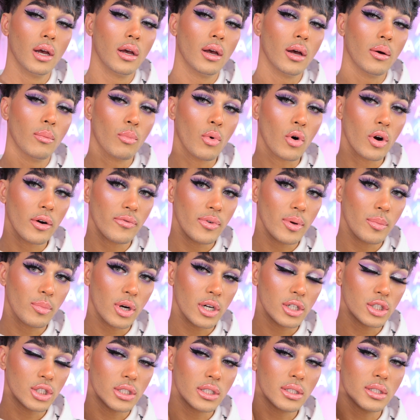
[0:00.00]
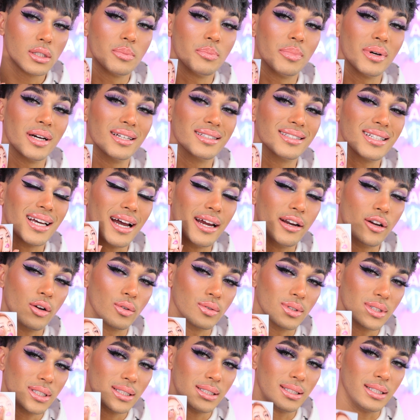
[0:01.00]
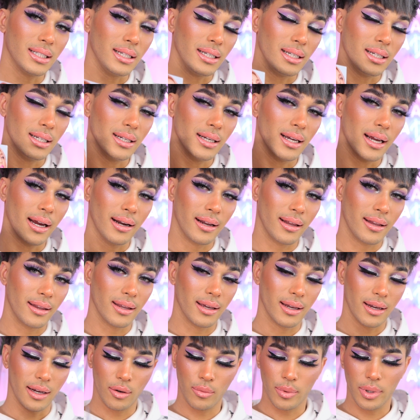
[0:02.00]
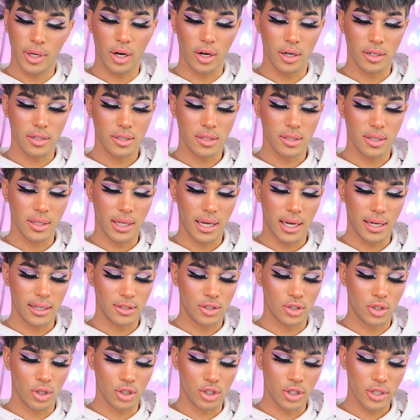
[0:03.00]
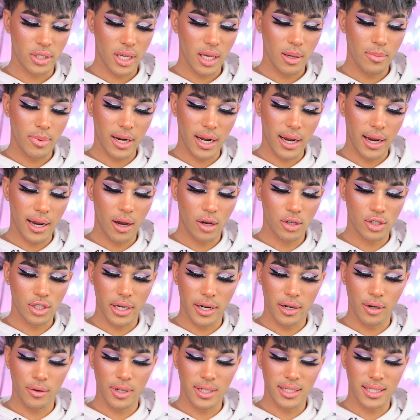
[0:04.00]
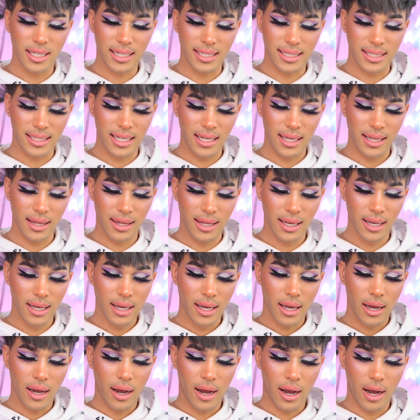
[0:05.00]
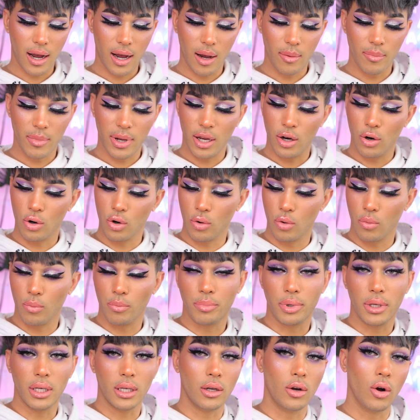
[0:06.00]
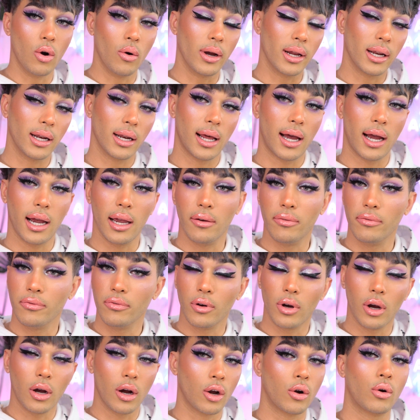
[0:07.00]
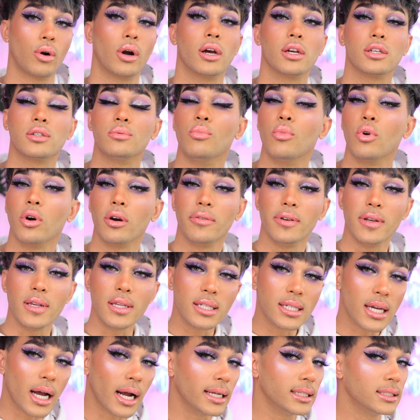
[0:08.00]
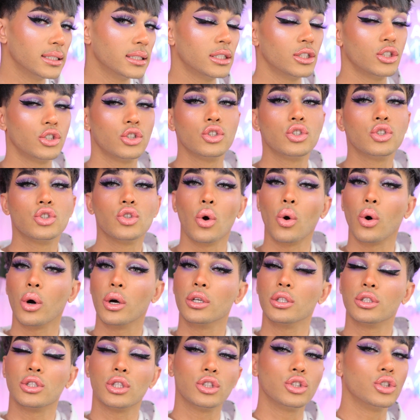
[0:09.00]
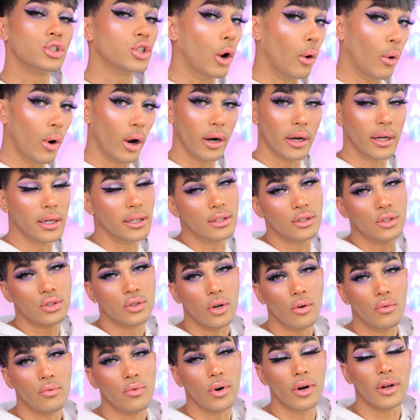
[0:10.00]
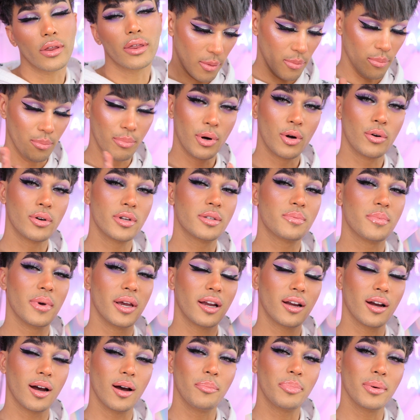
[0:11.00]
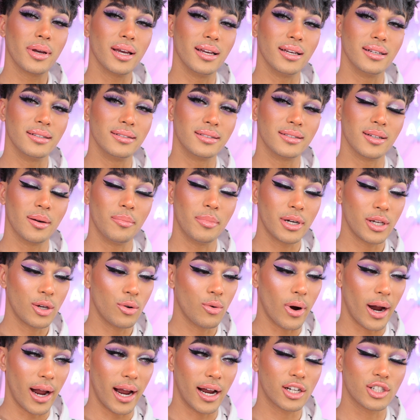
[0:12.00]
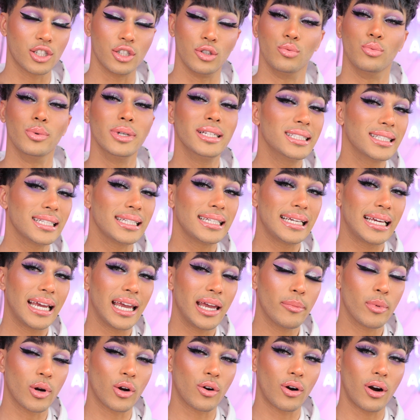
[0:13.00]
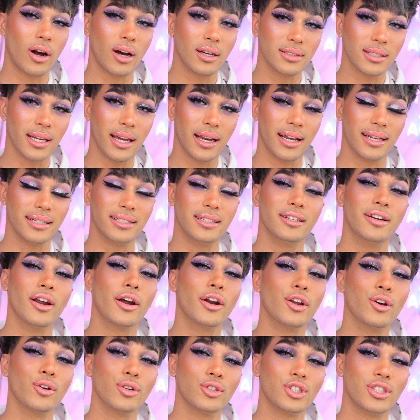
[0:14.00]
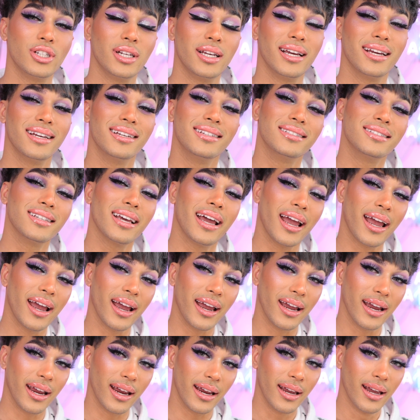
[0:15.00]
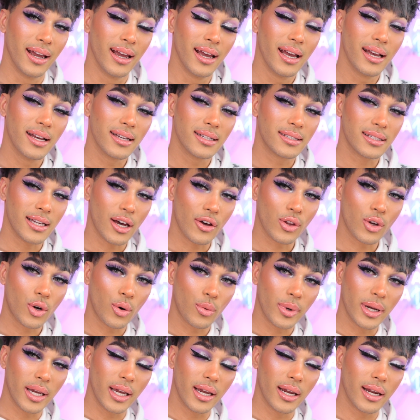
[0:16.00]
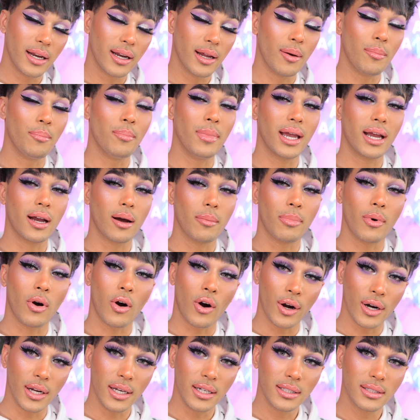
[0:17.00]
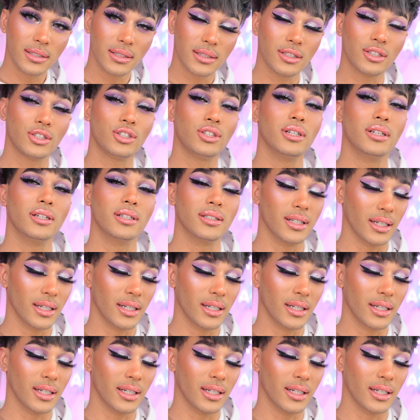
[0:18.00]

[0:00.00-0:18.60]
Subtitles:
Morphe brushes, but I don't see anything in regards to that. So just keep an eye out, January 16th. It'll be going live across Morphe sites, stores, so on and so forth. Ponysmakeup is somebody who I actually recently came across and I did not know. She is a South Korean makeup artist. She is